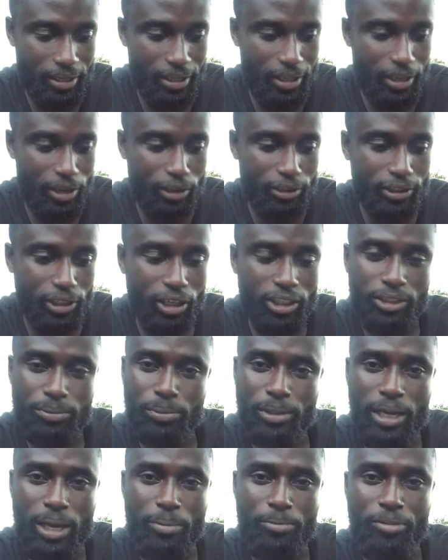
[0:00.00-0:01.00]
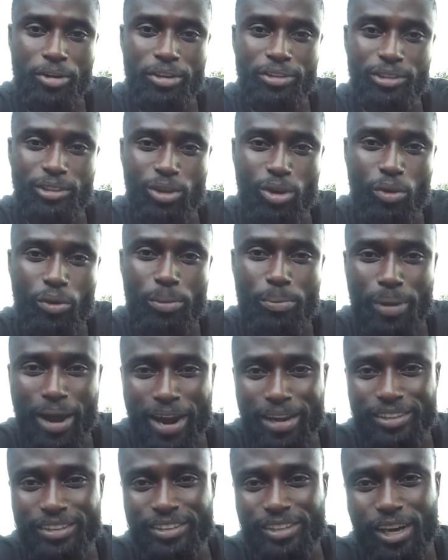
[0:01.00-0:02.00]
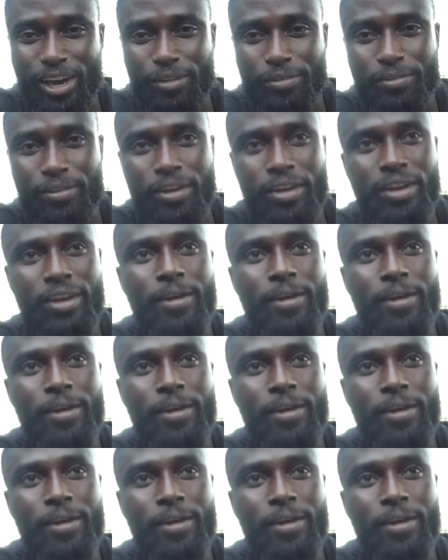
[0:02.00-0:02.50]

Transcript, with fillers: you know, tells me that I'm very slow with buying stuff.